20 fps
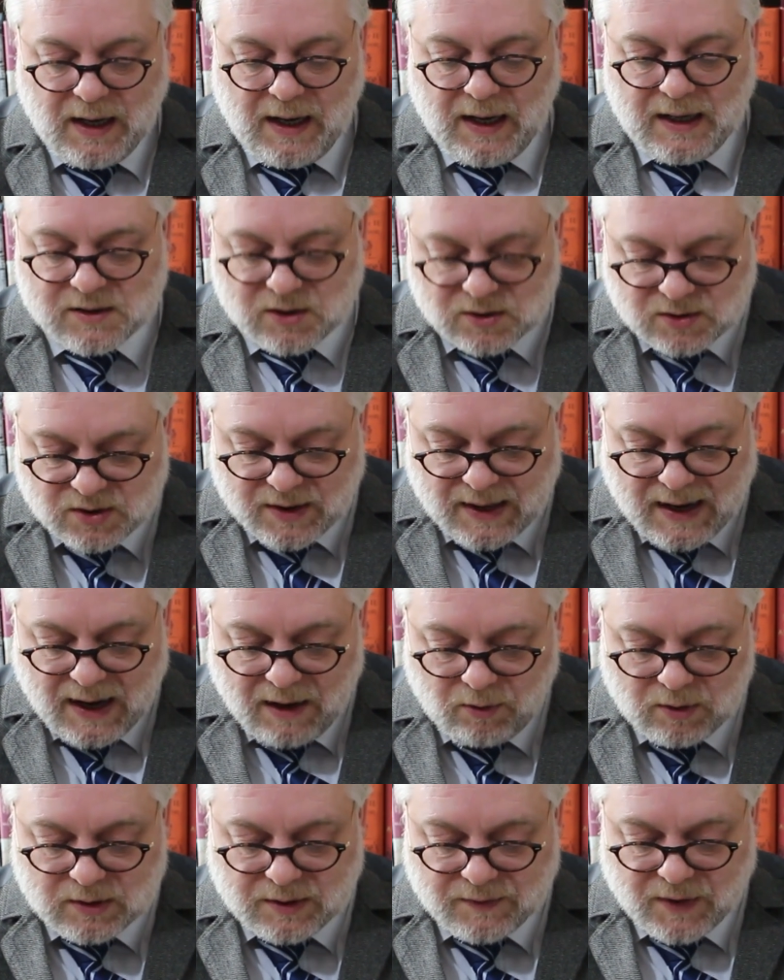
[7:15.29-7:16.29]
He's also the
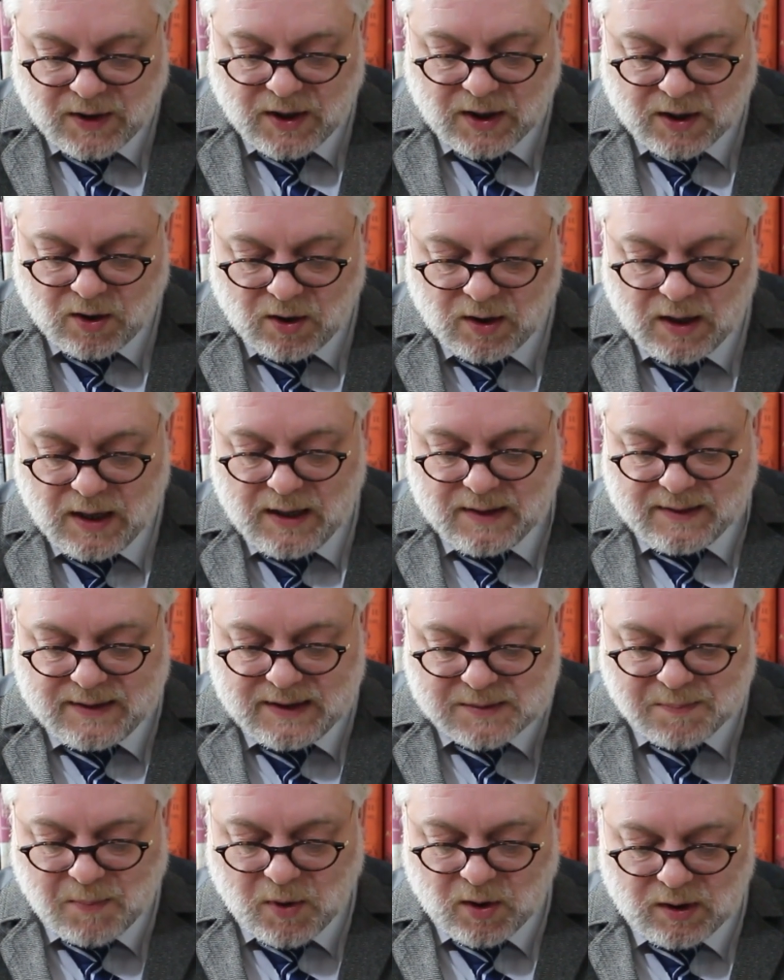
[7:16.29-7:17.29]
Herald of Nurgle.
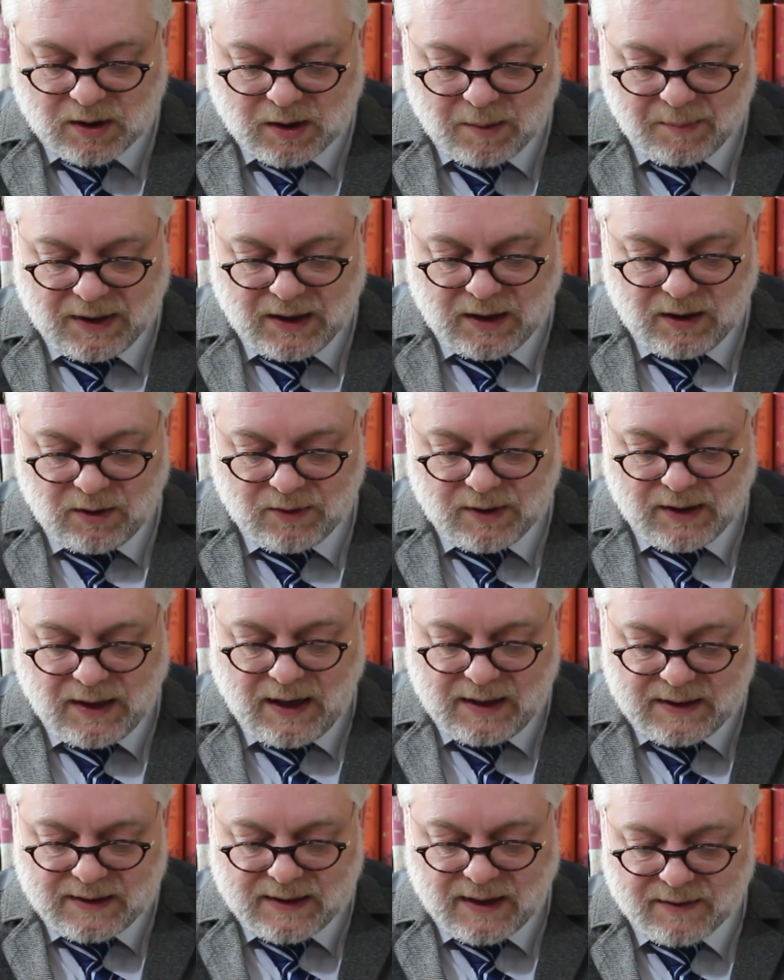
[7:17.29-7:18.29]
This model can be included in
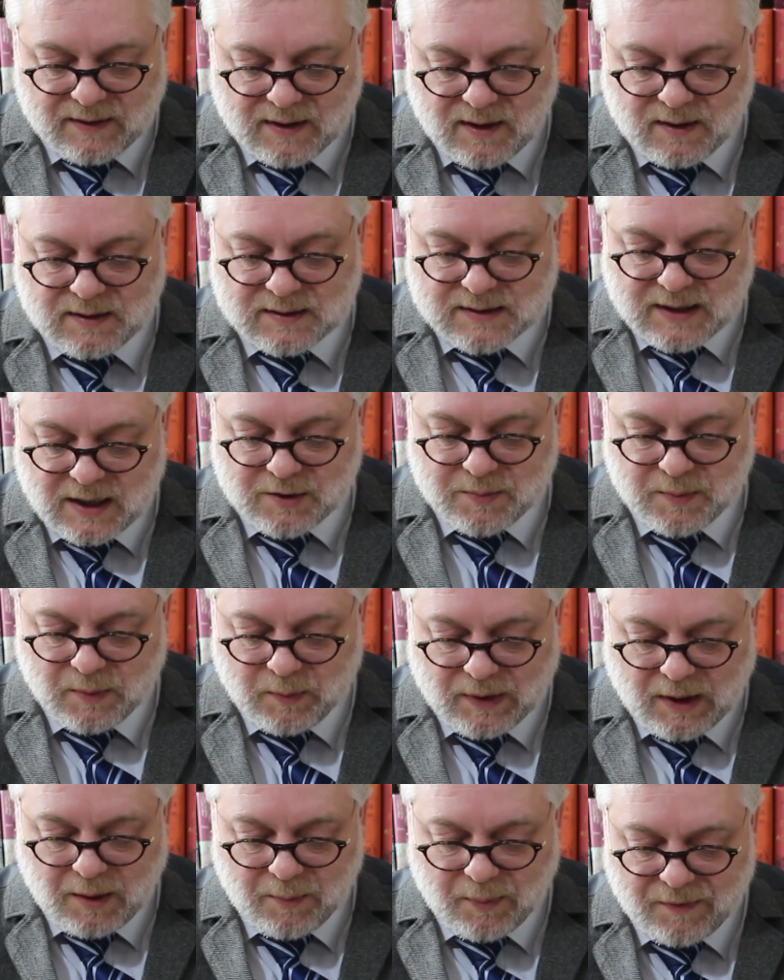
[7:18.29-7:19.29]
any Deathguard
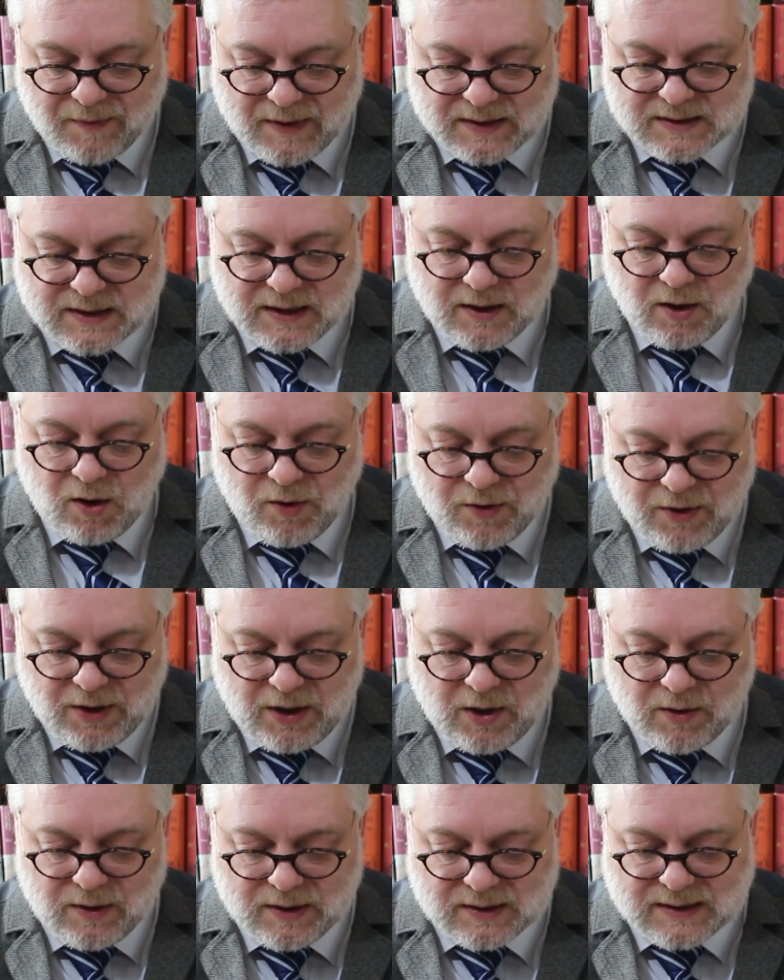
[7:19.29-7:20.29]
detachment without preventing other
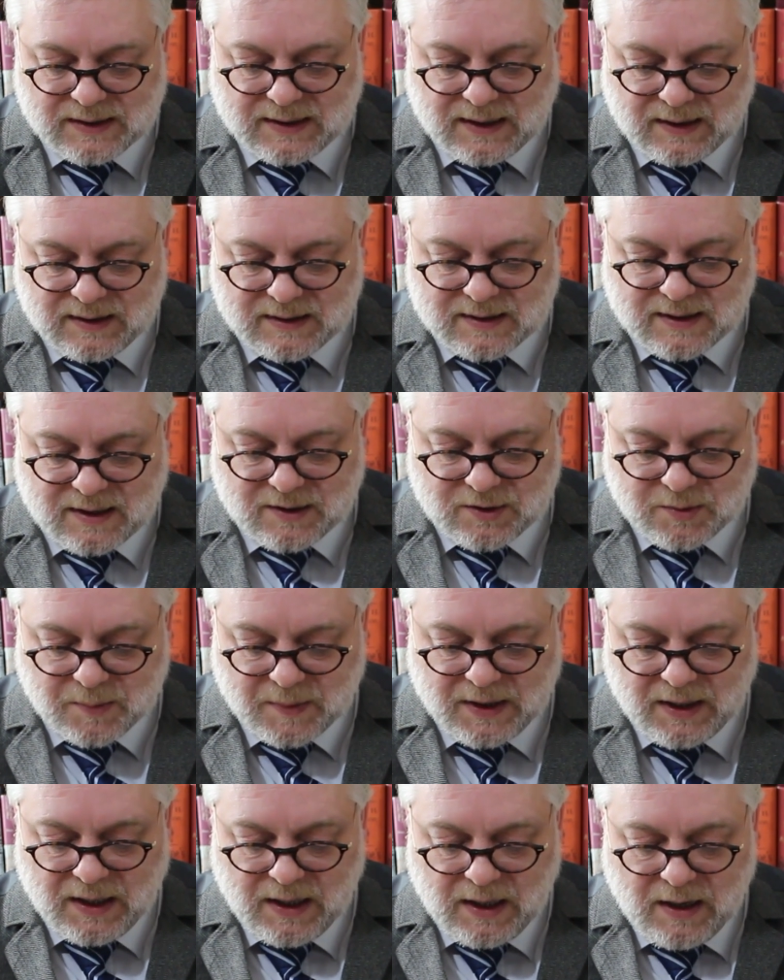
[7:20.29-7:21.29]
units in that
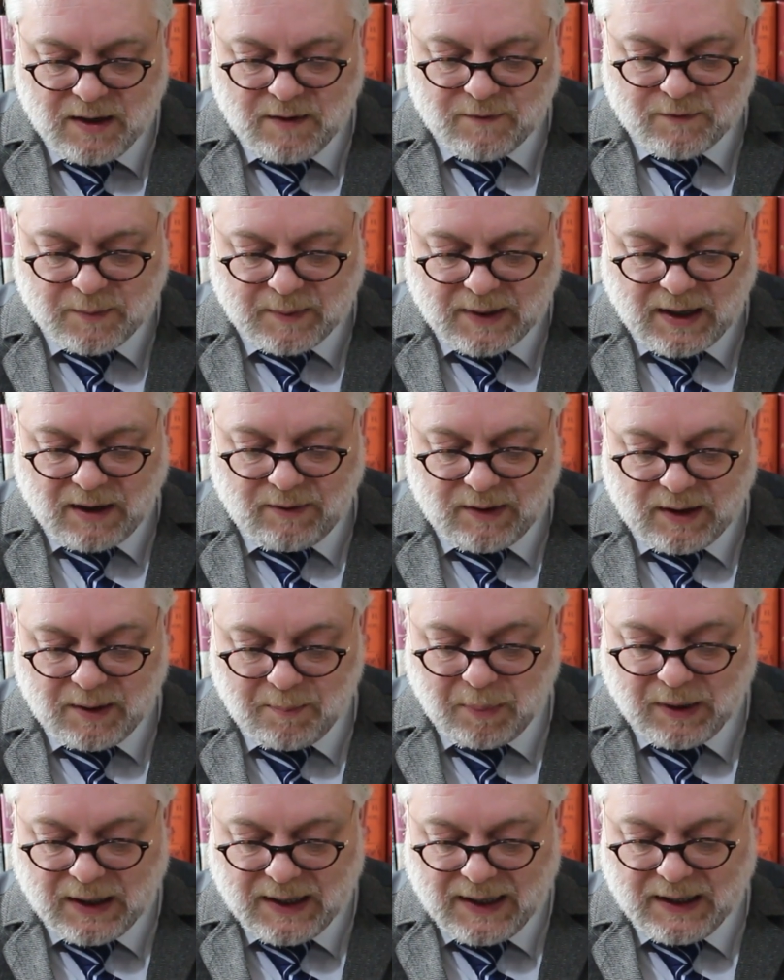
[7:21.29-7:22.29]
detachment from carrying a
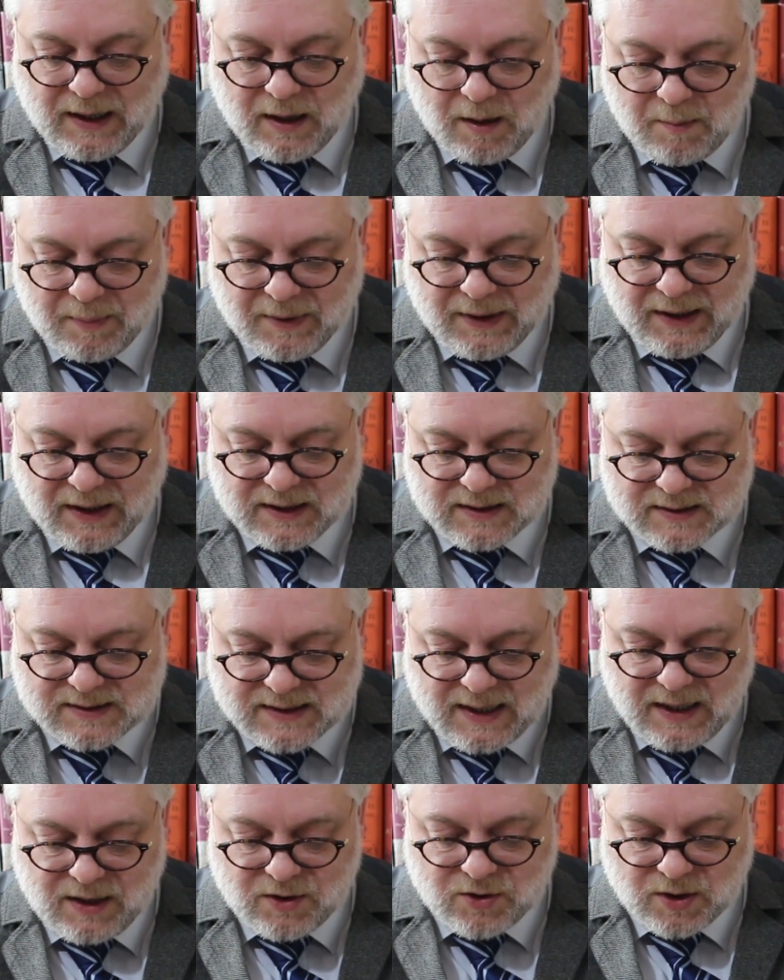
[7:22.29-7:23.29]
Plague Company
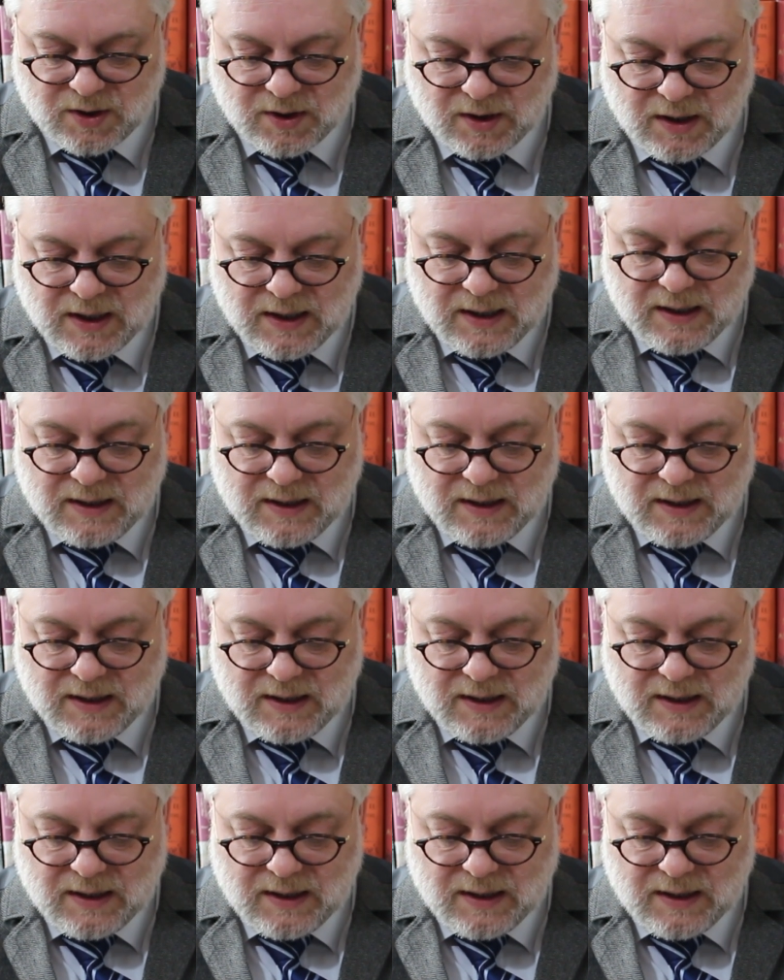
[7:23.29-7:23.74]
contagion.